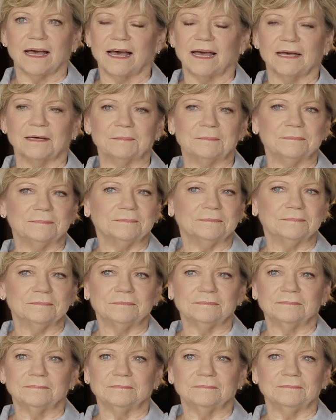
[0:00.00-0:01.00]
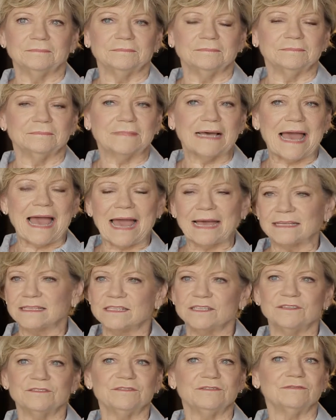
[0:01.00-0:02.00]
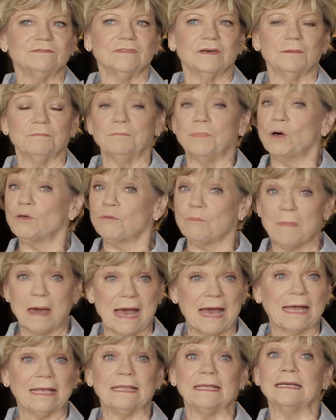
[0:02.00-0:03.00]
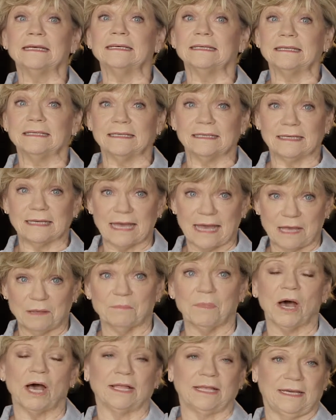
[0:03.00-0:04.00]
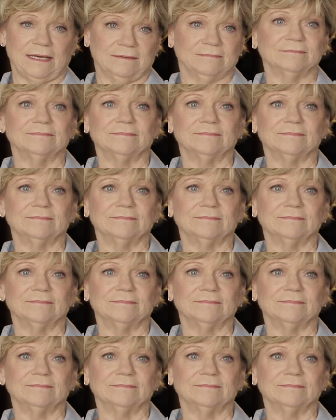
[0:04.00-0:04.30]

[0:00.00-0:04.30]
I'm active, both mind and body.